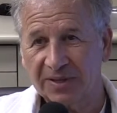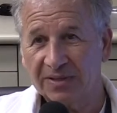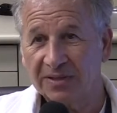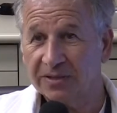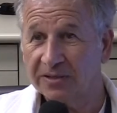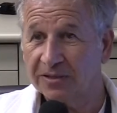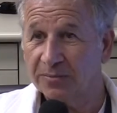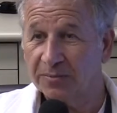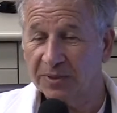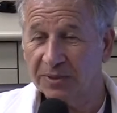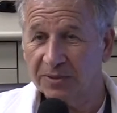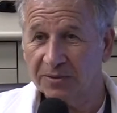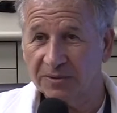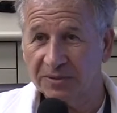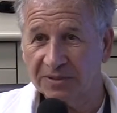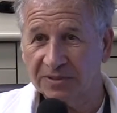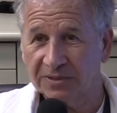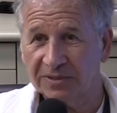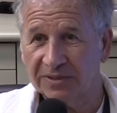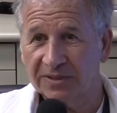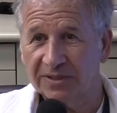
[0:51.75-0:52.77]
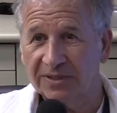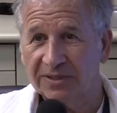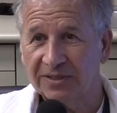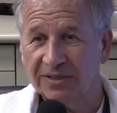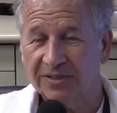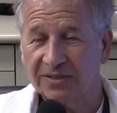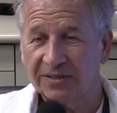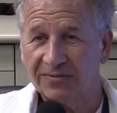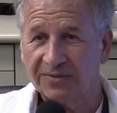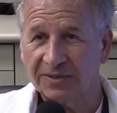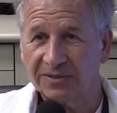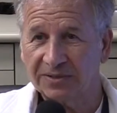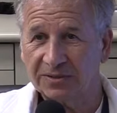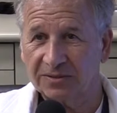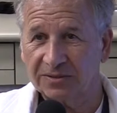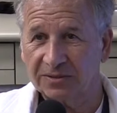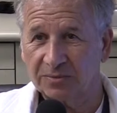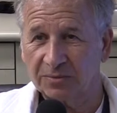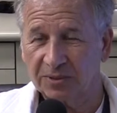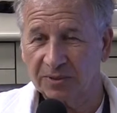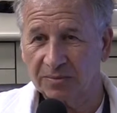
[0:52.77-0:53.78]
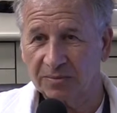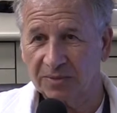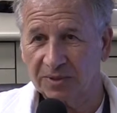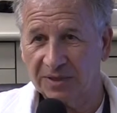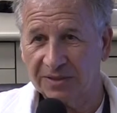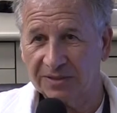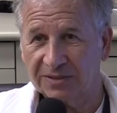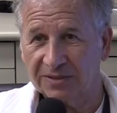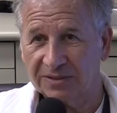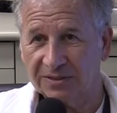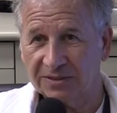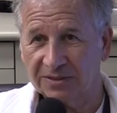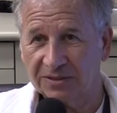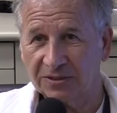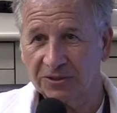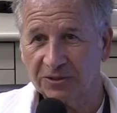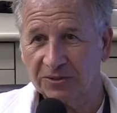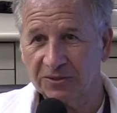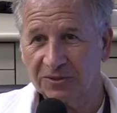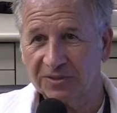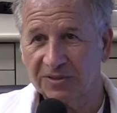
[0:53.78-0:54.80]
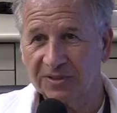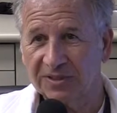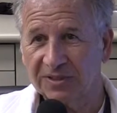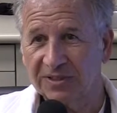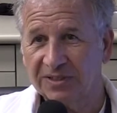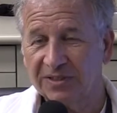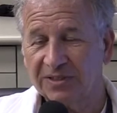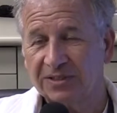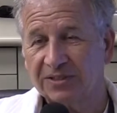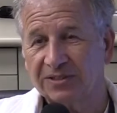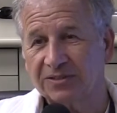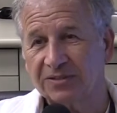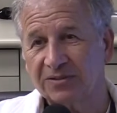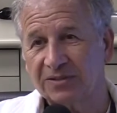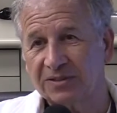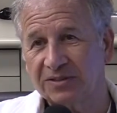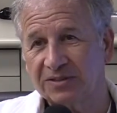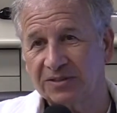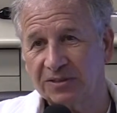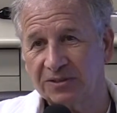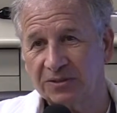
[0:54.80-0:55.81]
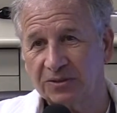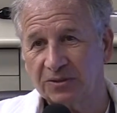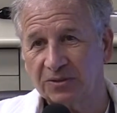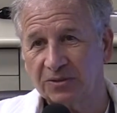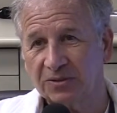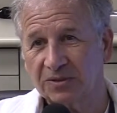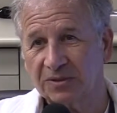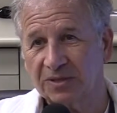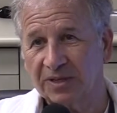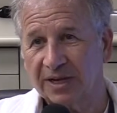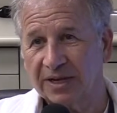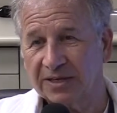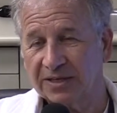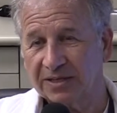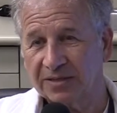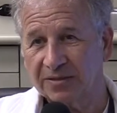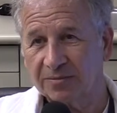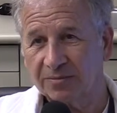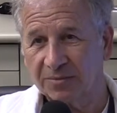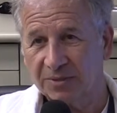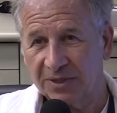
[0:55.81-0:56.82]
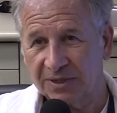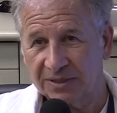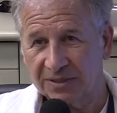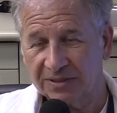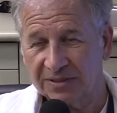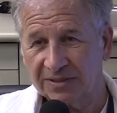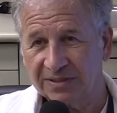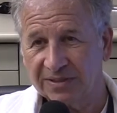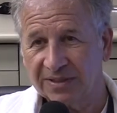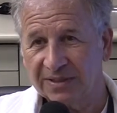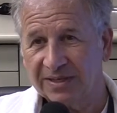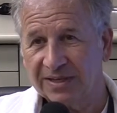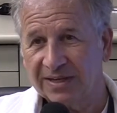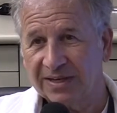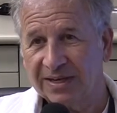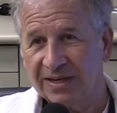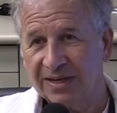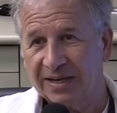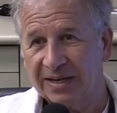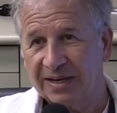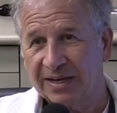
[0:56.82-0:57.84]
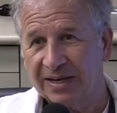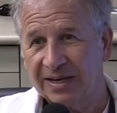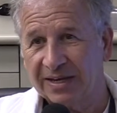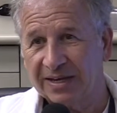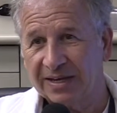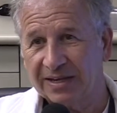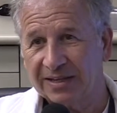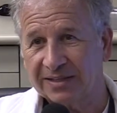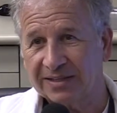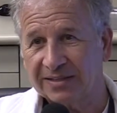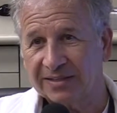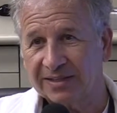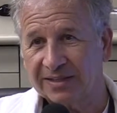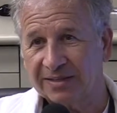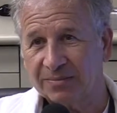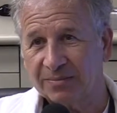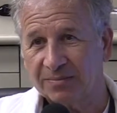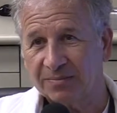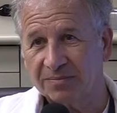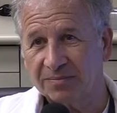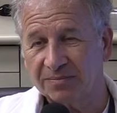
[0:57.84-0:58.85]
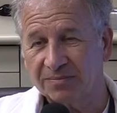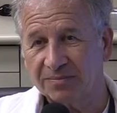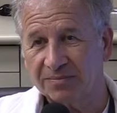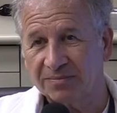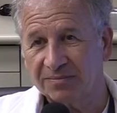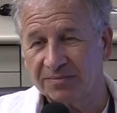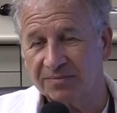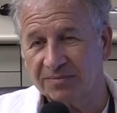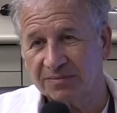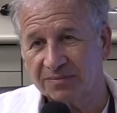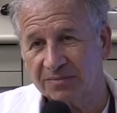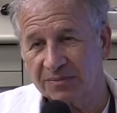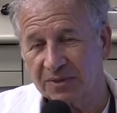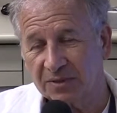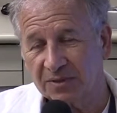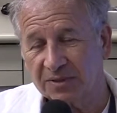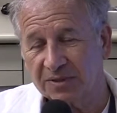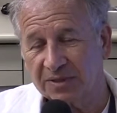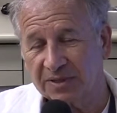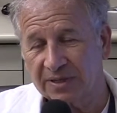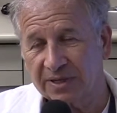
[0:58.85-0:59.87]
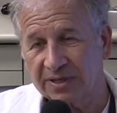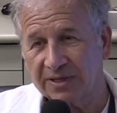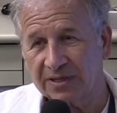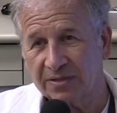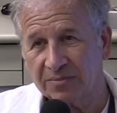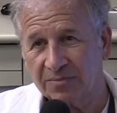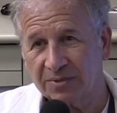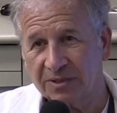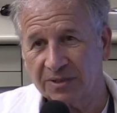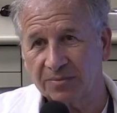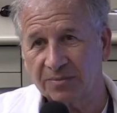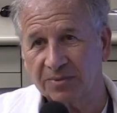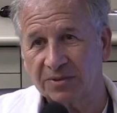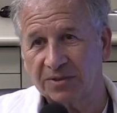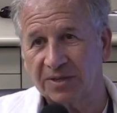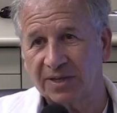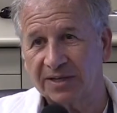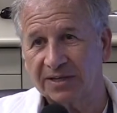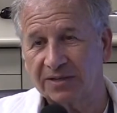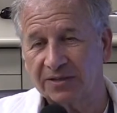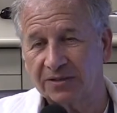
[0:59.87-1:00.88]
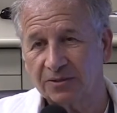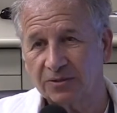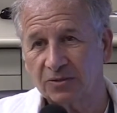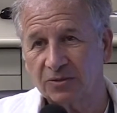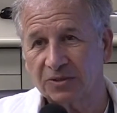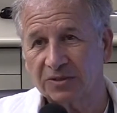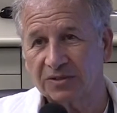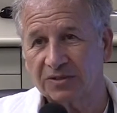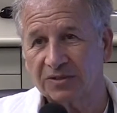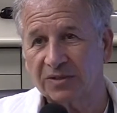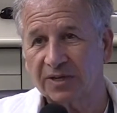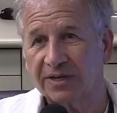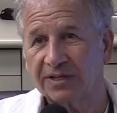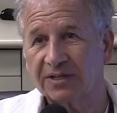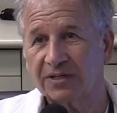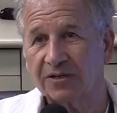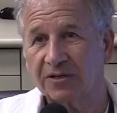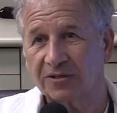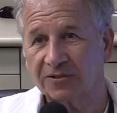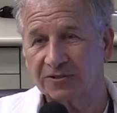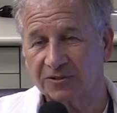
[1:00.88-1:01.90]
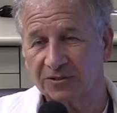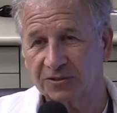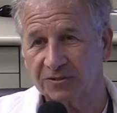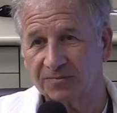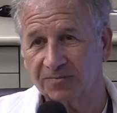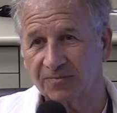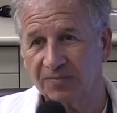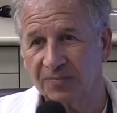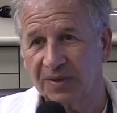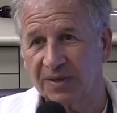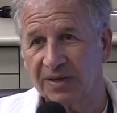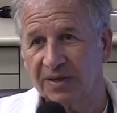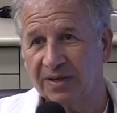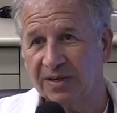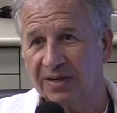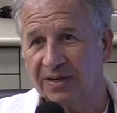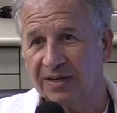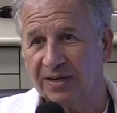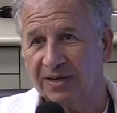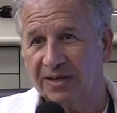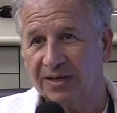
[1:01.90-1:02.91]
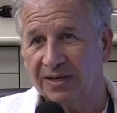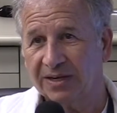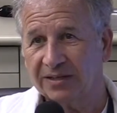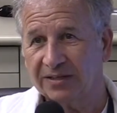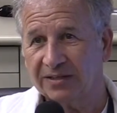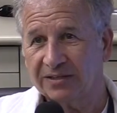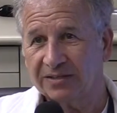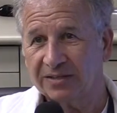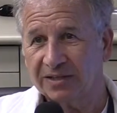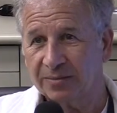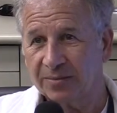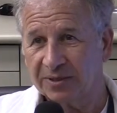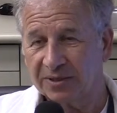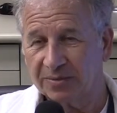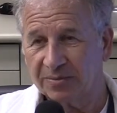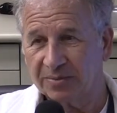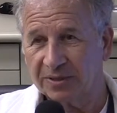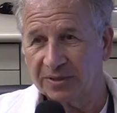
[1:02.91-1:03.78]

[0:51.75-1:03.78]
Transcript: the capillaries, the vessels that bring blood to the tissues. So these tissues are lacking in blood, and not only are they lacking in blood, but they're lacking nutrients, they're lacking oxygen. And these diabetic